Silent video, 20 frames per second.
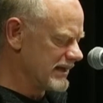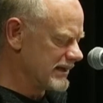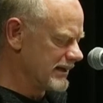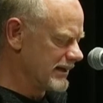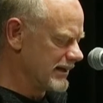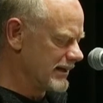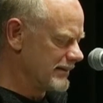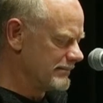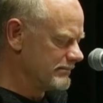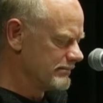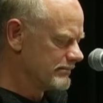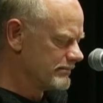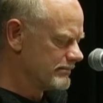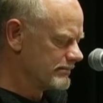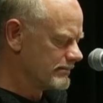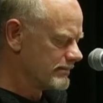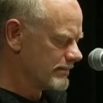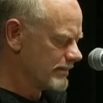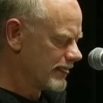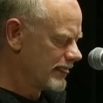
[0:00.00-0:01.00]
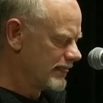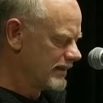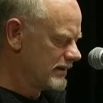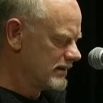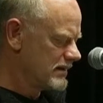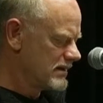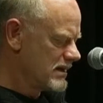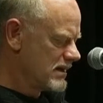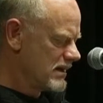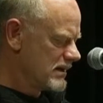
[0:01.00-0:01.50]
up.
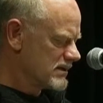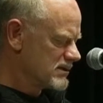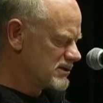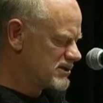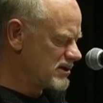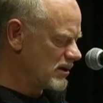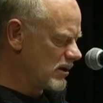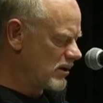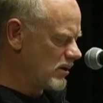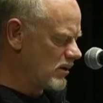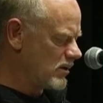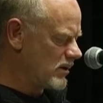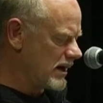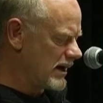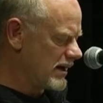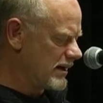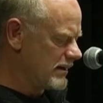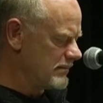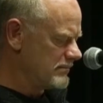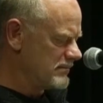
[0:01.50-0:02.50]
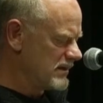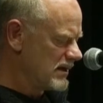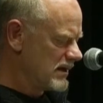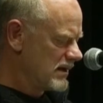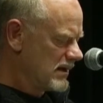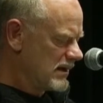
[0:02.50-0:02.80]
So